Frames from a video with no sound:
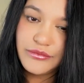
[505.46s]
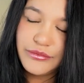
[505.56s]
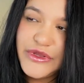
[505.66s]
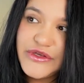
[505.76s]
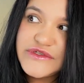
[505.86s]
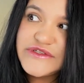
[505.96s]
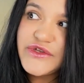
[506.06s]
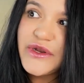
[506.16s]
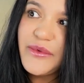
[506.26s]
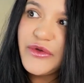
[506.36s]
Because it's
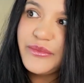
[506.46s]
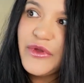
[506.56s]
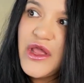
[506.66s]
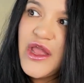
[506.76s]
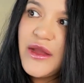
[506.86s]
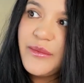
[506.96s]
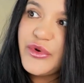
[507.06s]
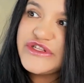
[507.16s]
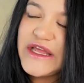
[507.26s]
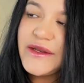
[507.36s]
not about
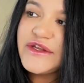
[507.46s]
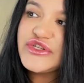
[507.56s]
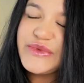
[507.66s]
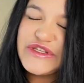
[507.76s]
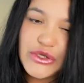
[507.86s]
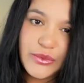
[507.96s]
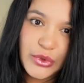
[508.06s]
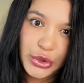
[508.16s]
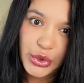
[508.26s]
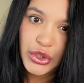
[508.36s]
pretending to be
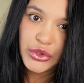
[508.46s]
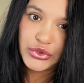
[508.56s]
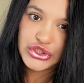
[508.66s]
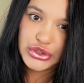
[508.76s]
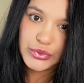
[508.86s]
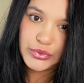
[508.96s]
someone you're not.